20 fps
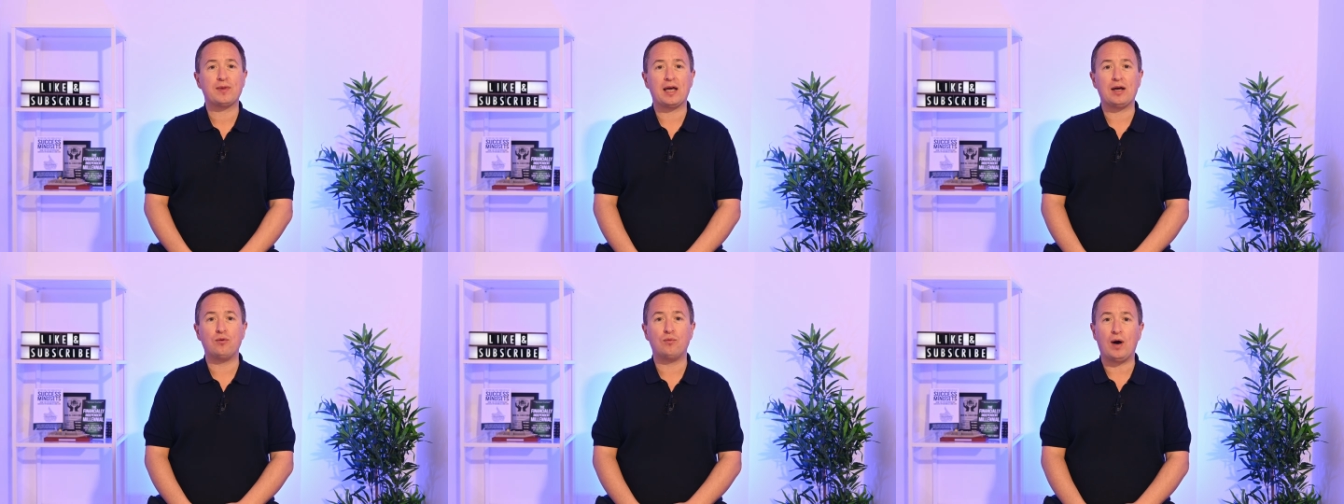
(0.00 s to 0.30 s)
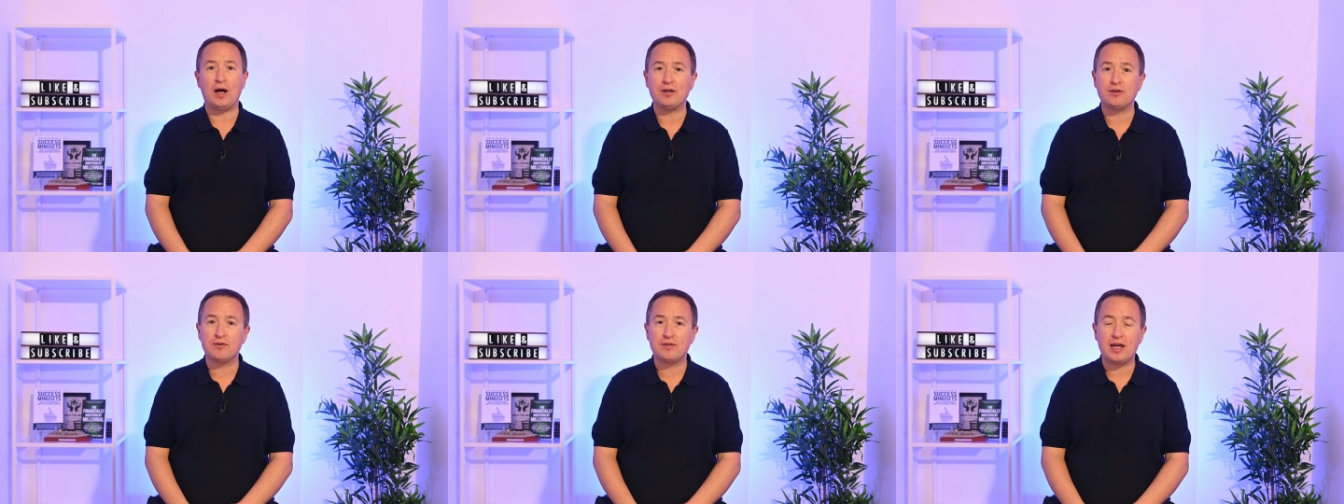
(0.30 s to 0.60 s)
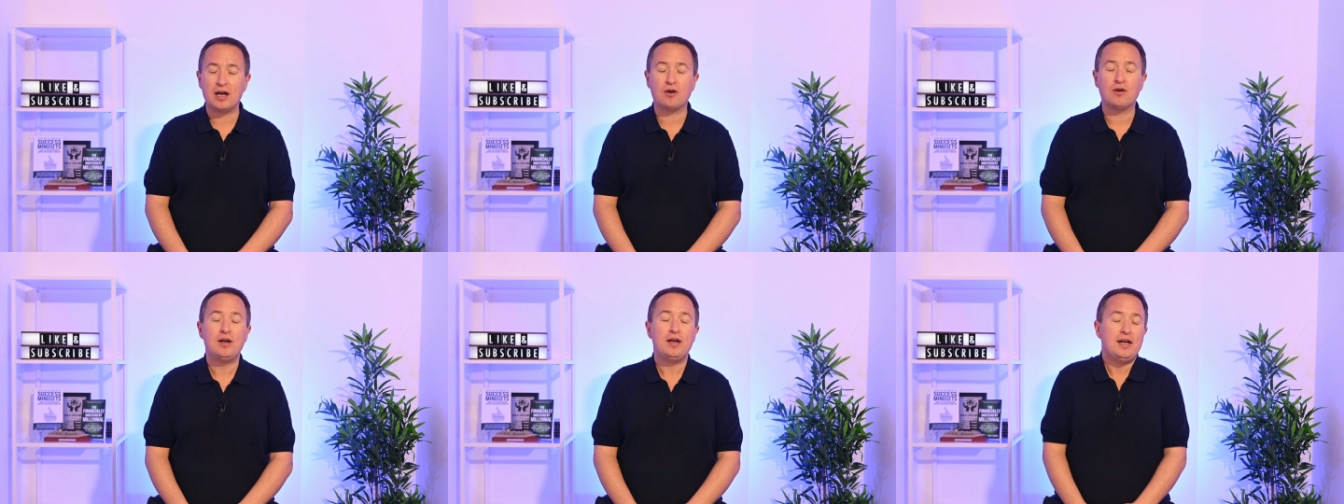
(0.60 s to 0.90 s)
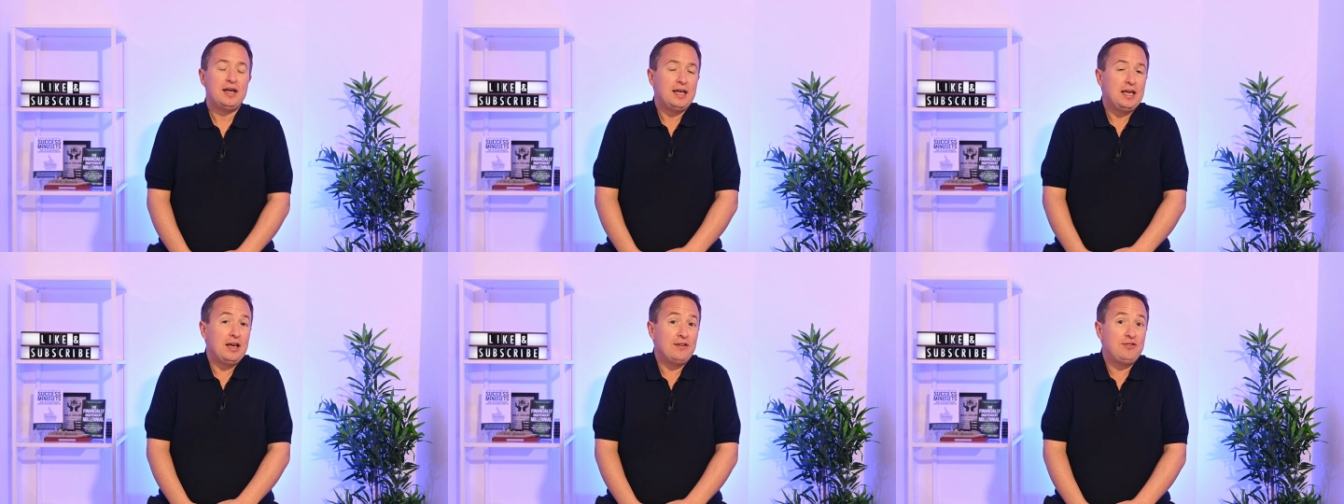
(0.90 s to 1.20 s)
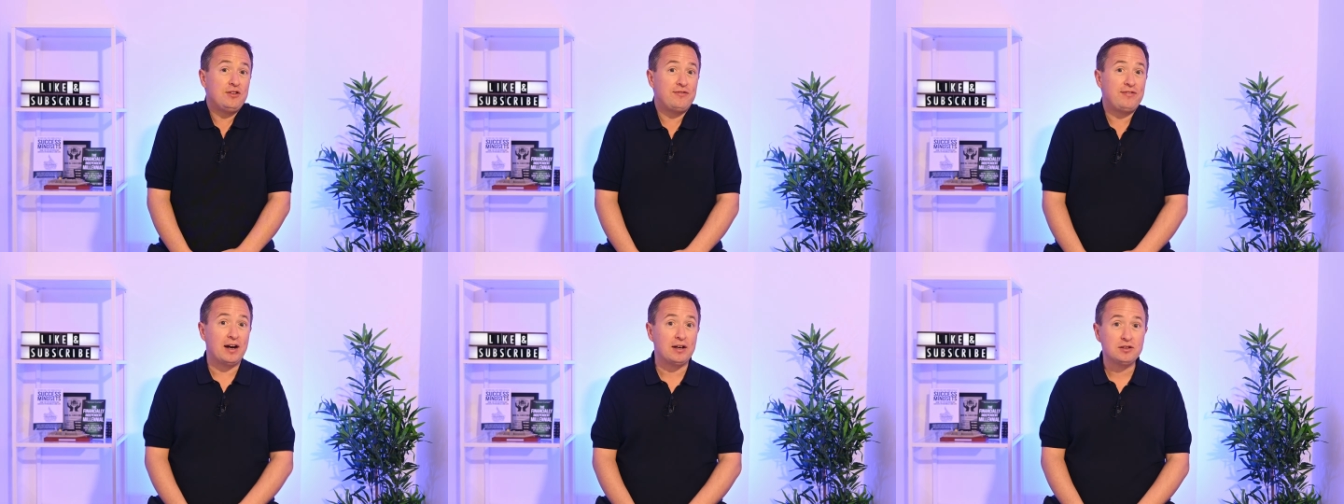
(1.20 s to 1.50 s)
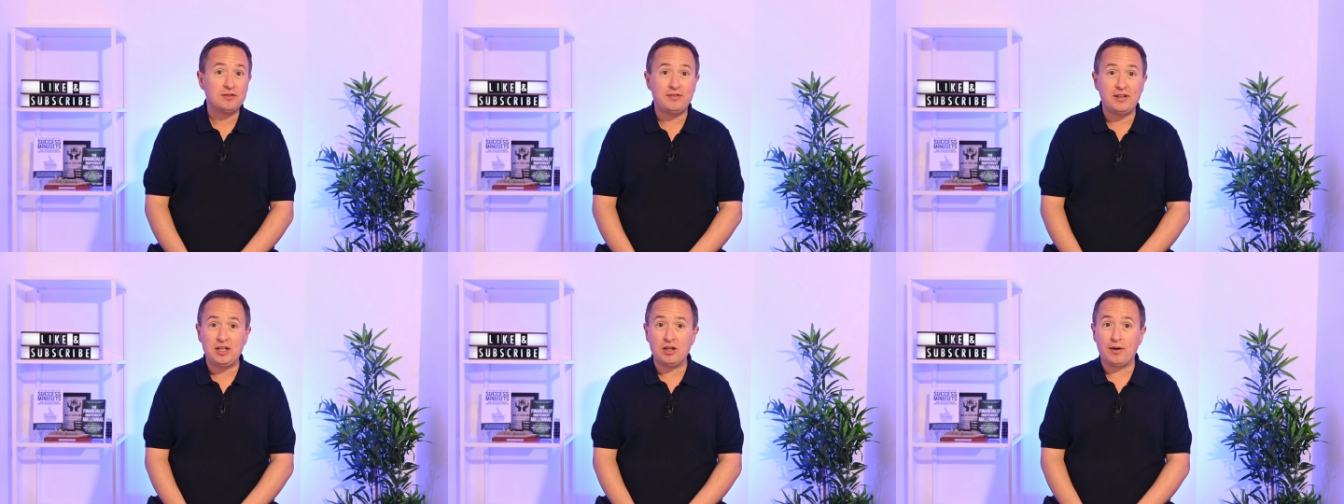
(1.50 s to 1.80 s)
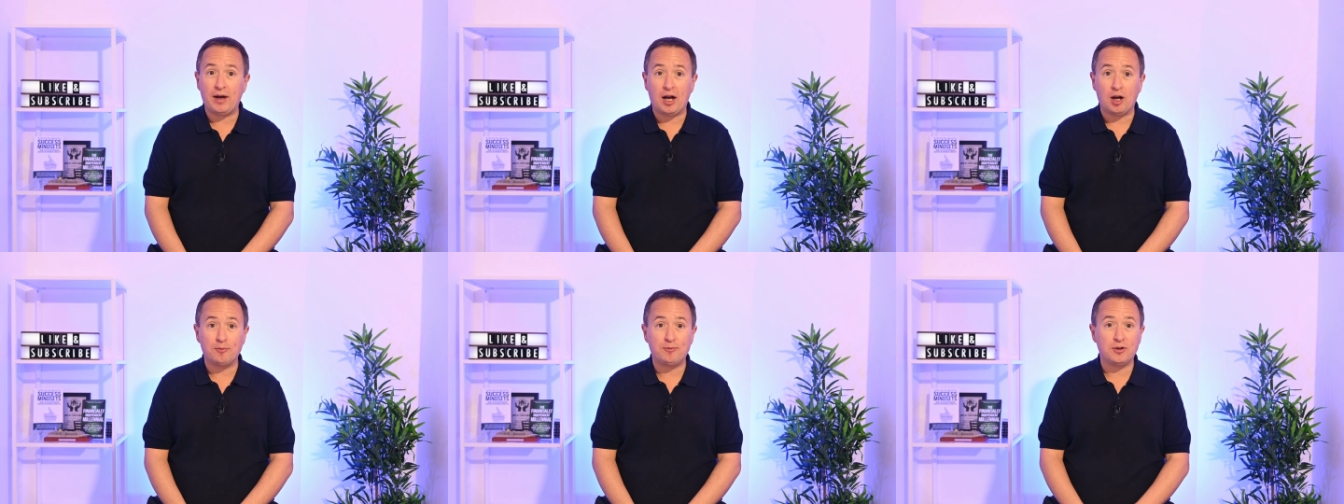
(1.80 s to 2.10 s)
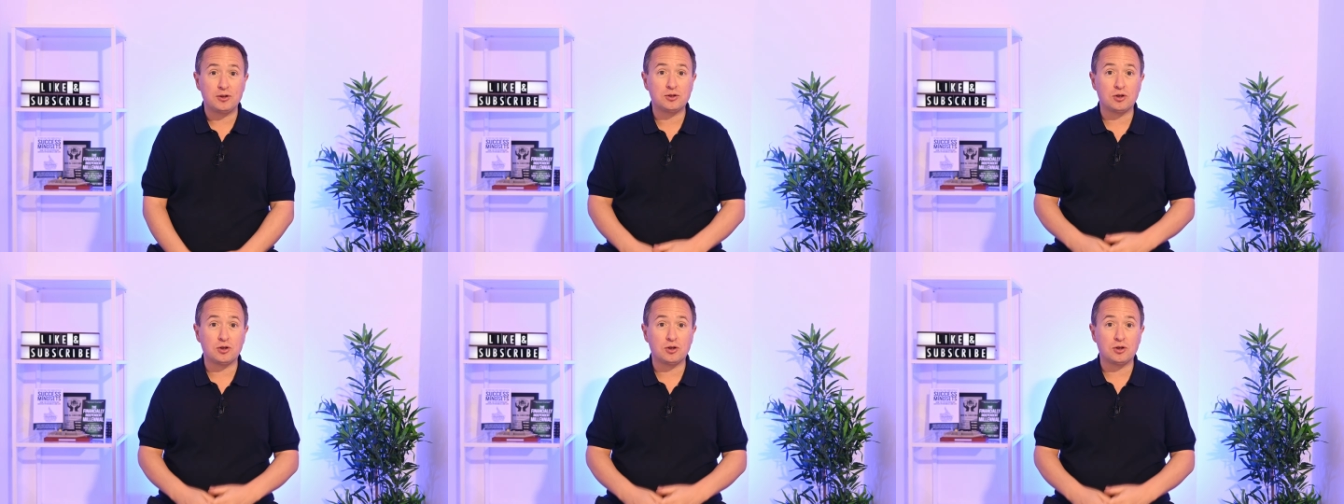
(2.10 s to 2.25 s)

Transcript: And while you're there, if you found the video helpful,